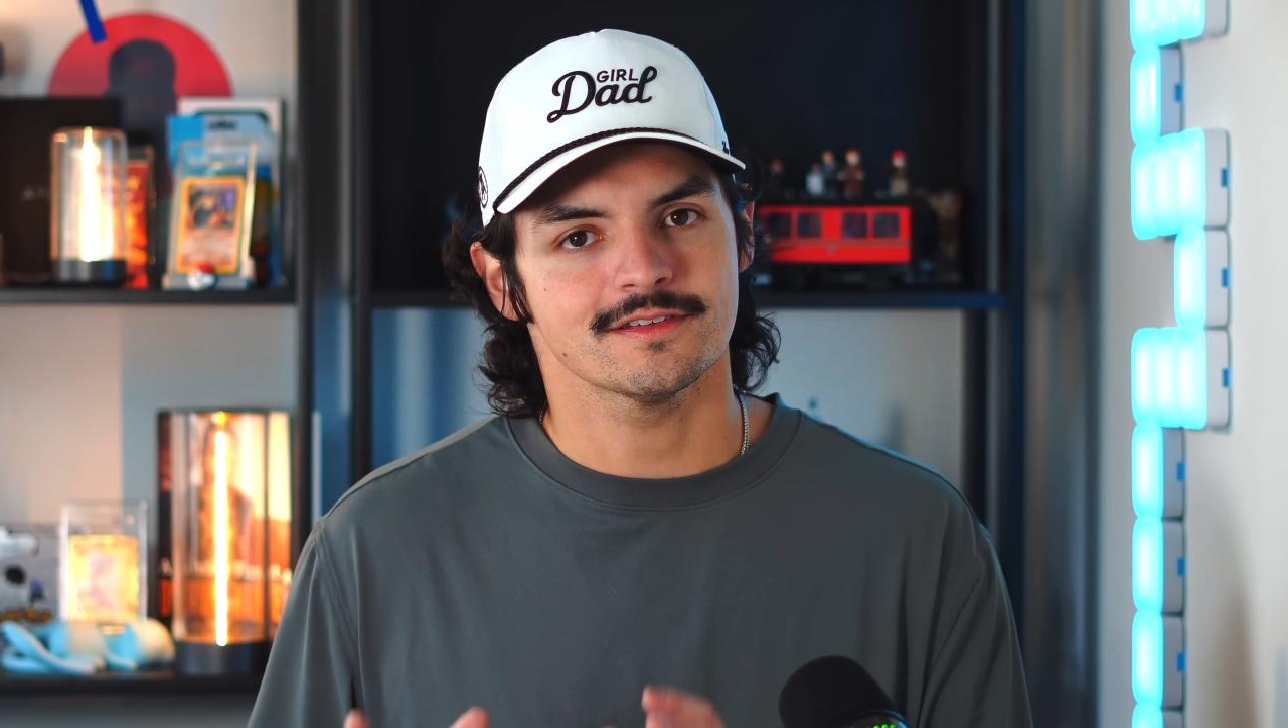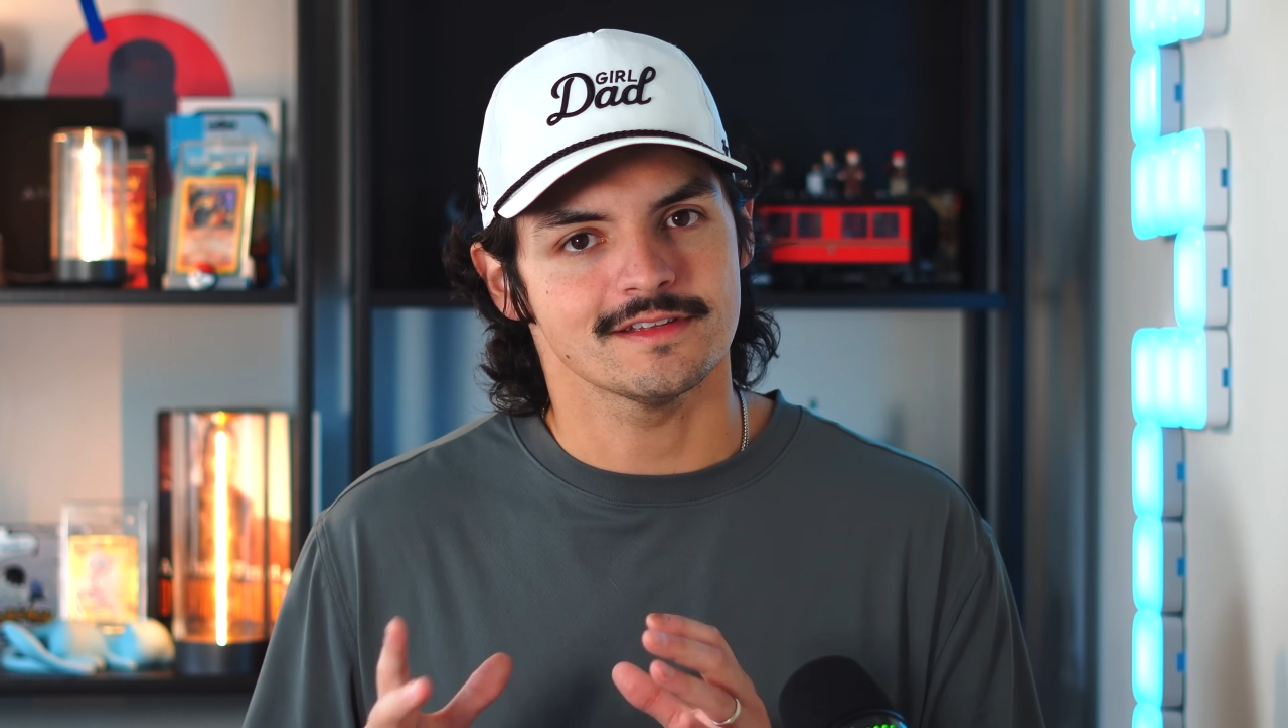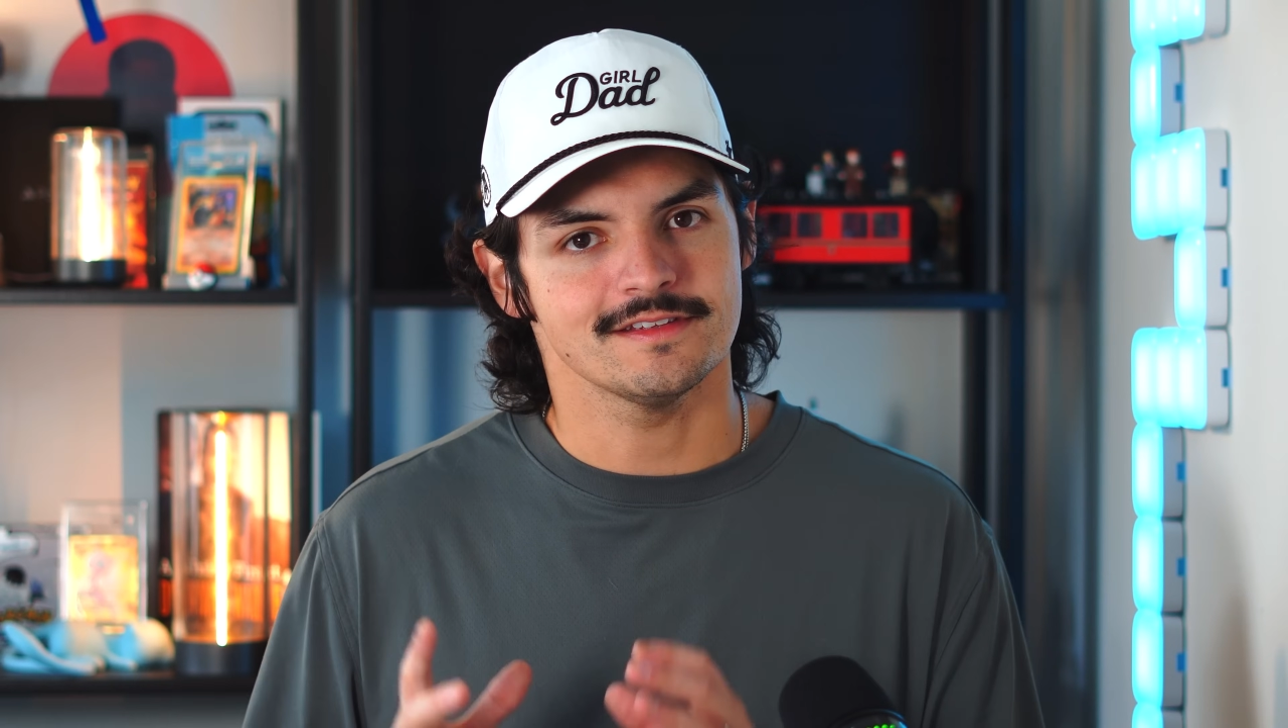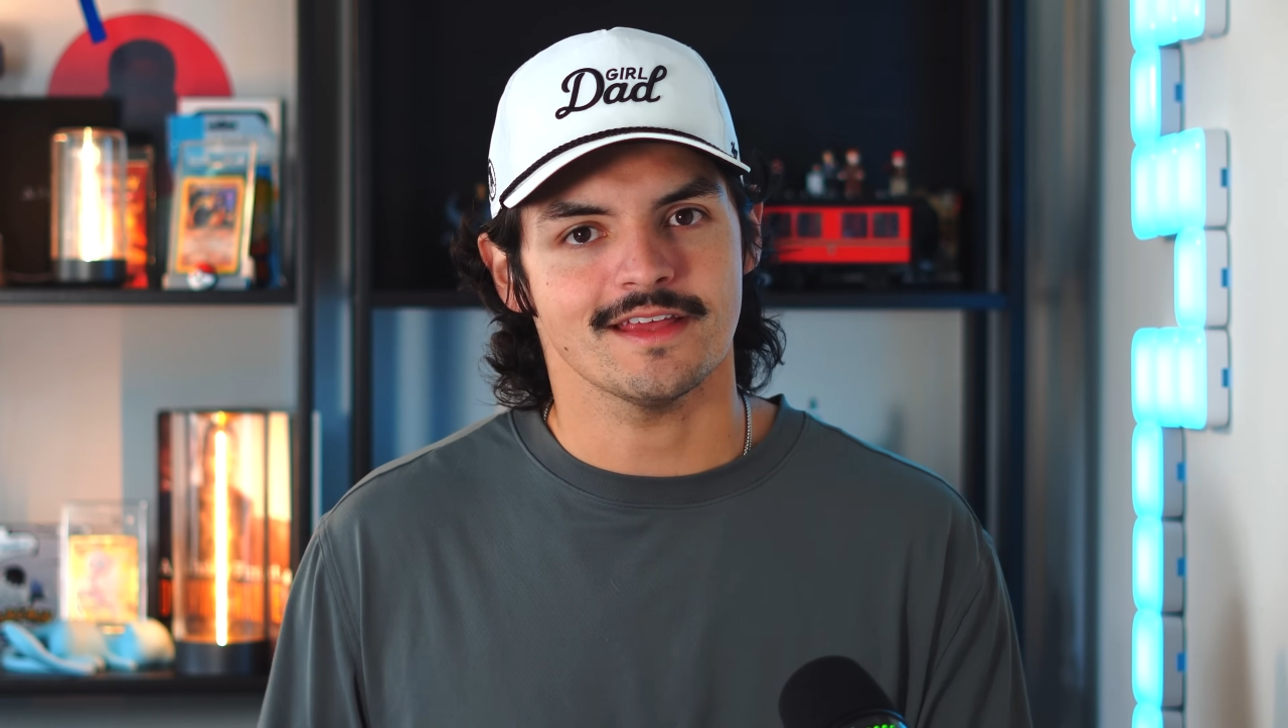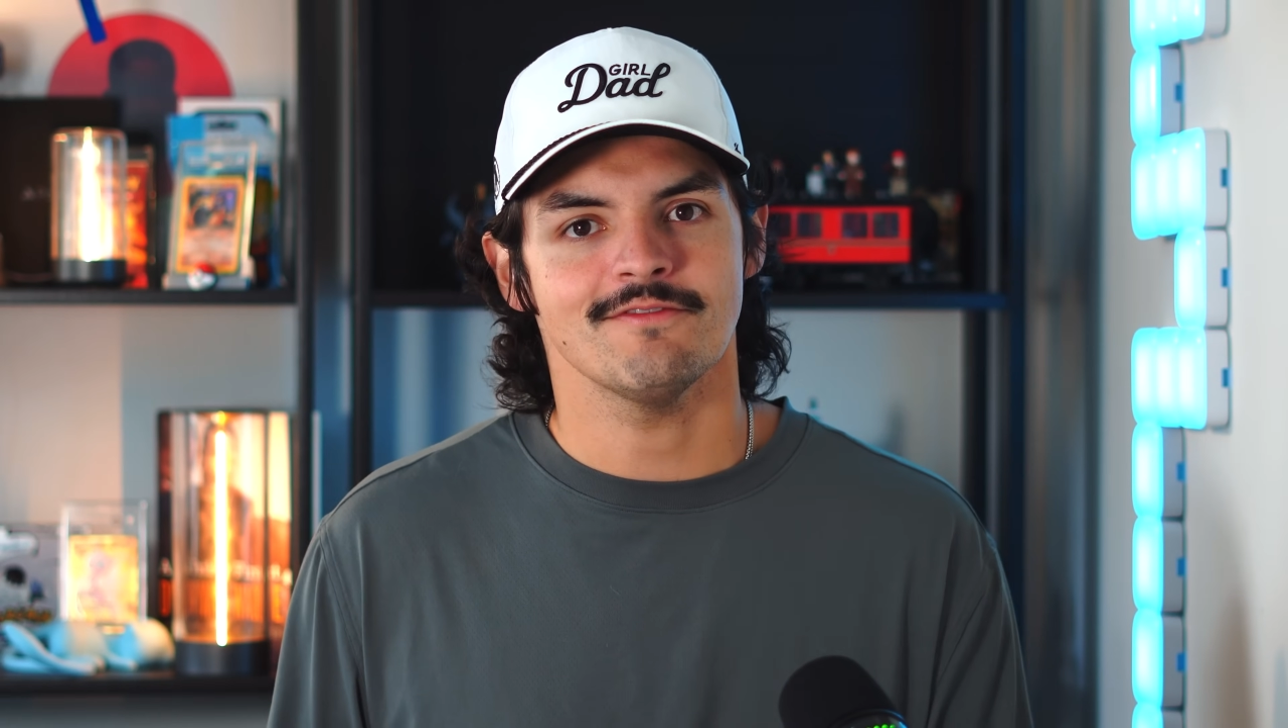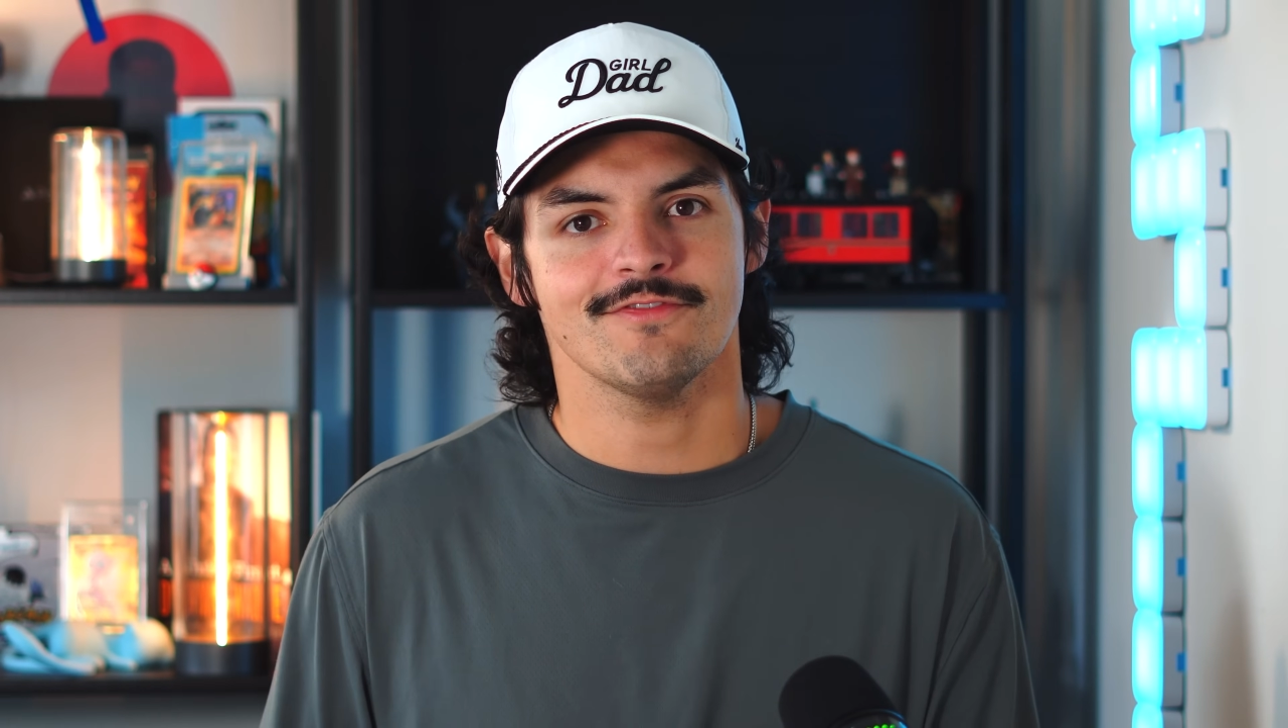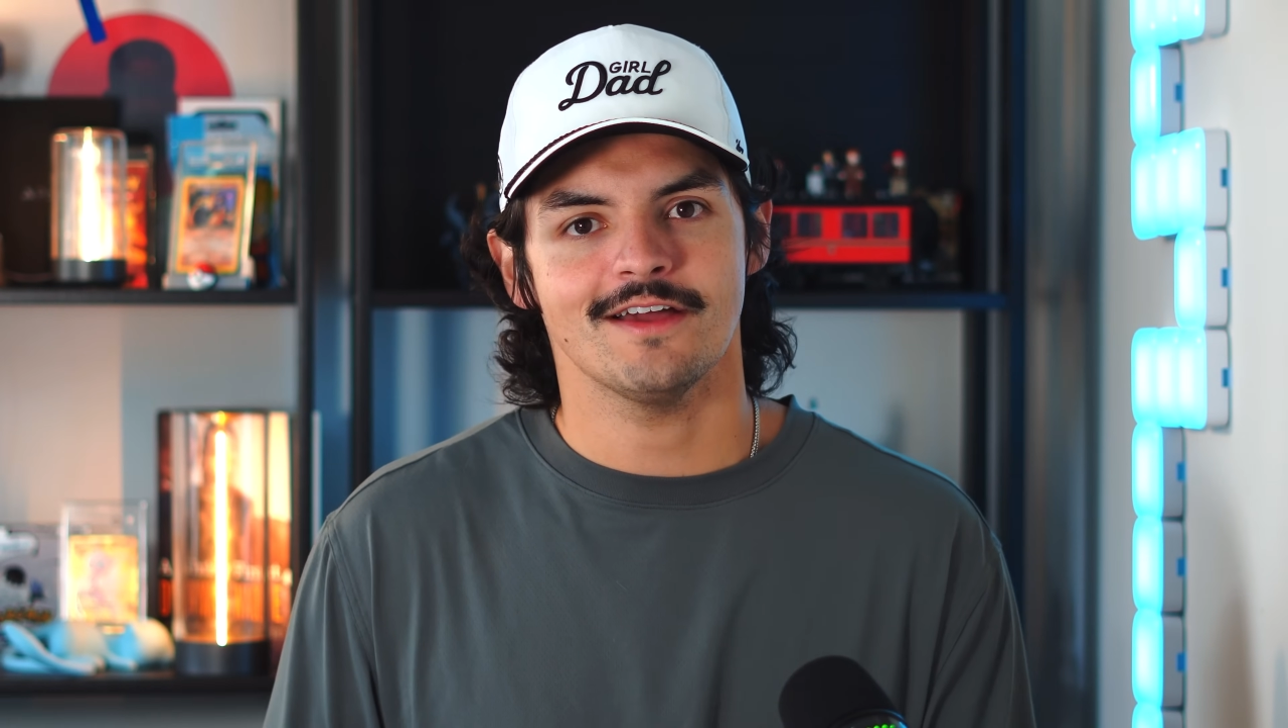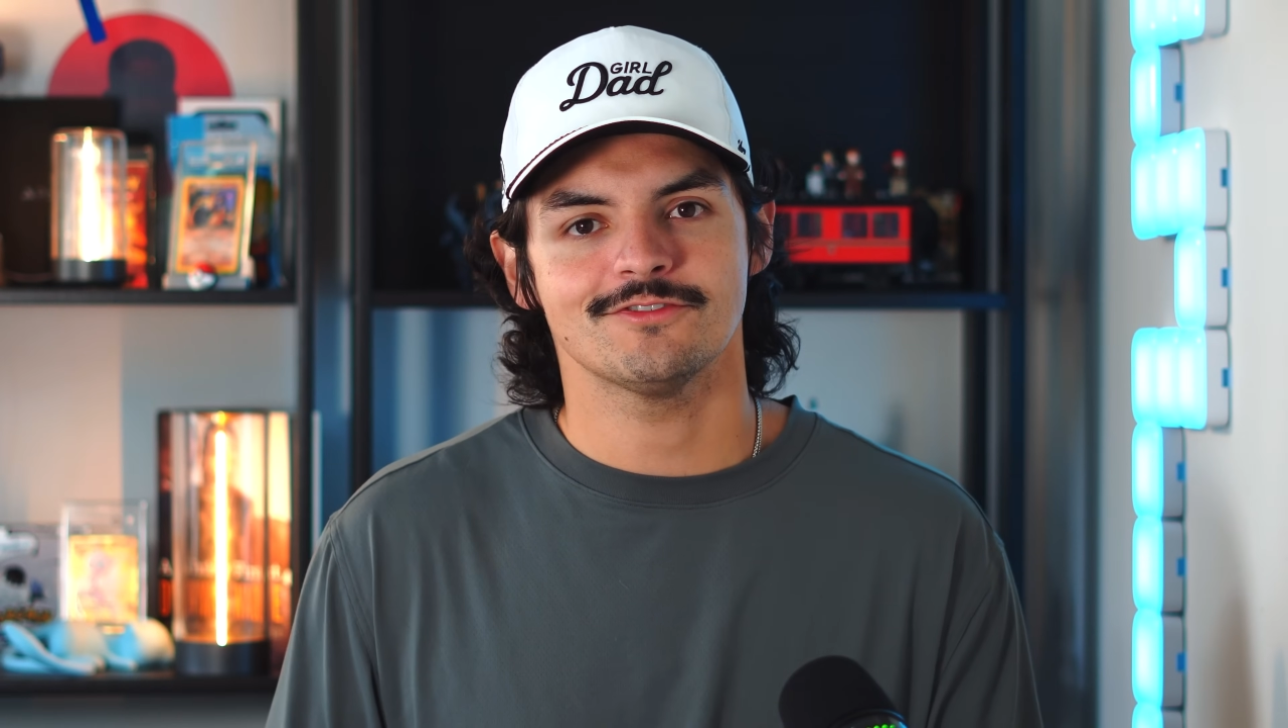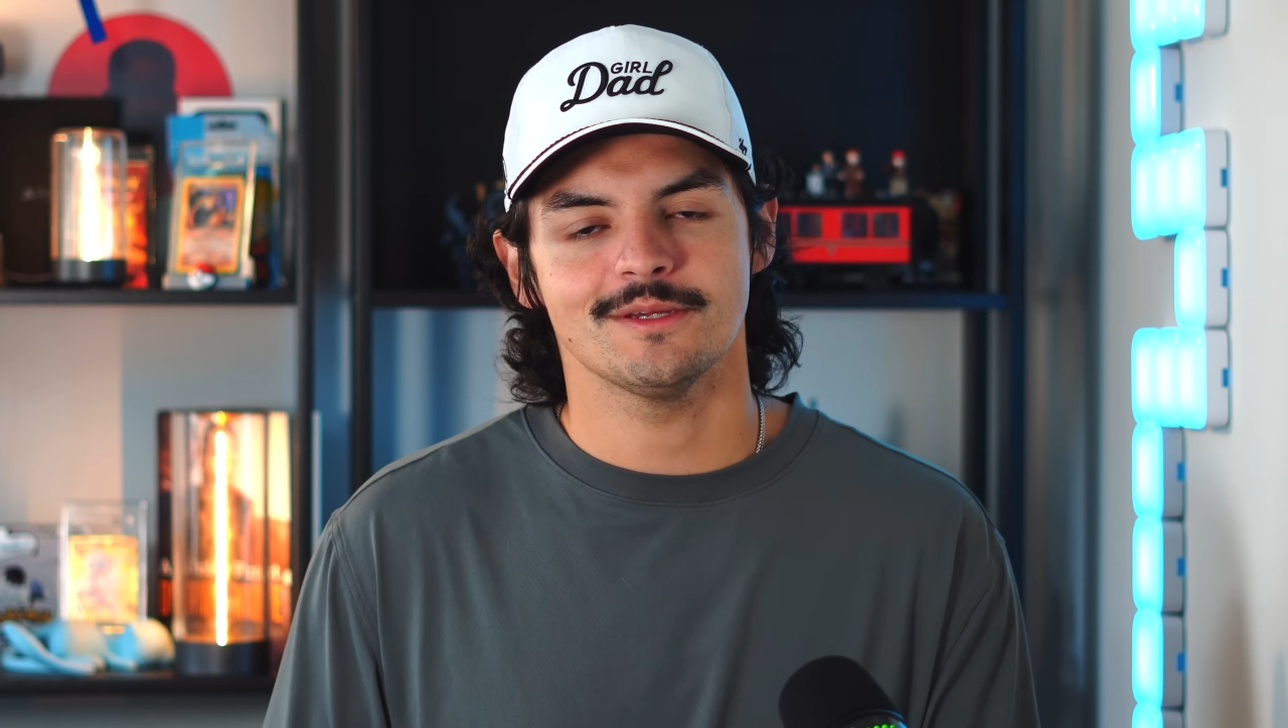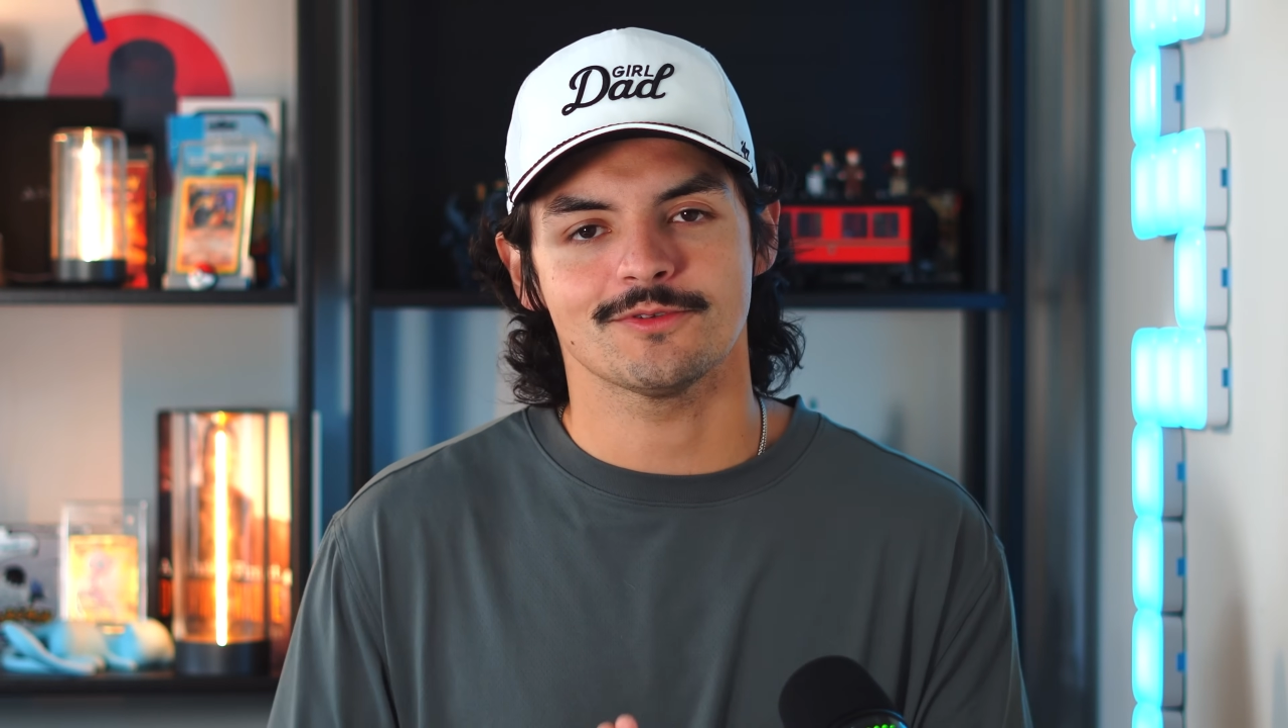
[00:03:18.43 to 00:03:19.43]
that these
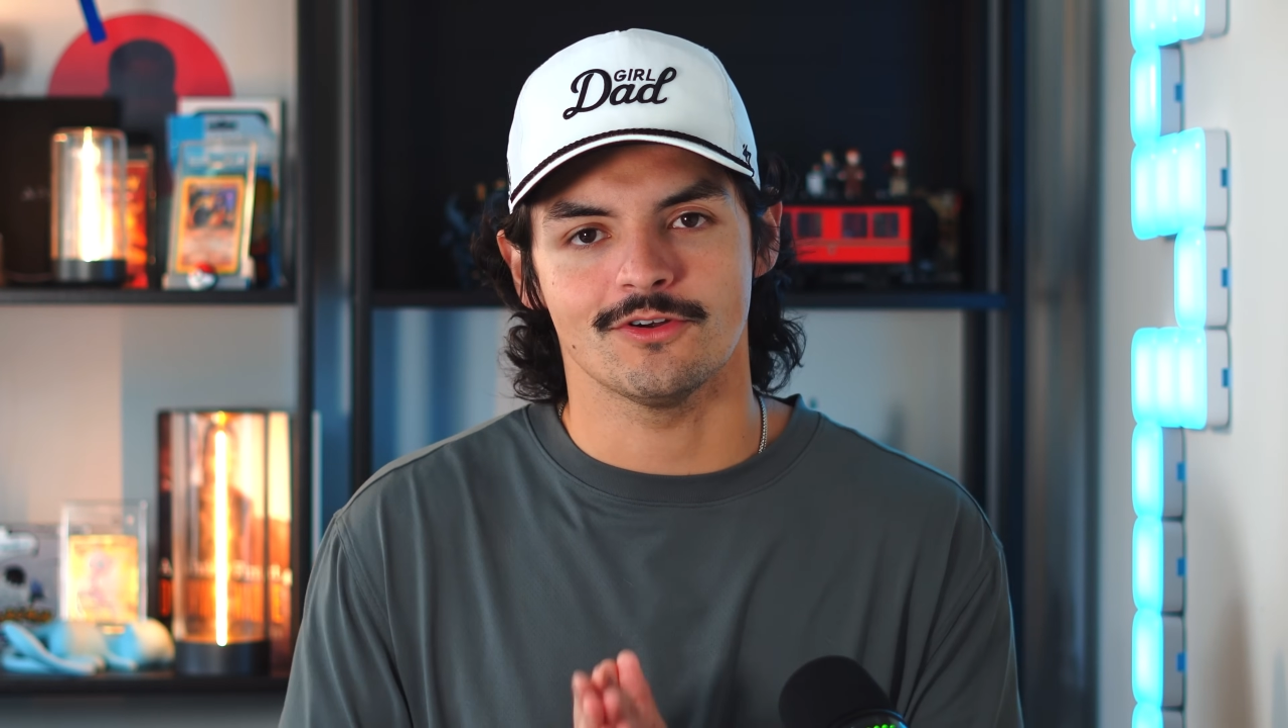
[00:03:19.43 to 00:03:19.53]
M5 chips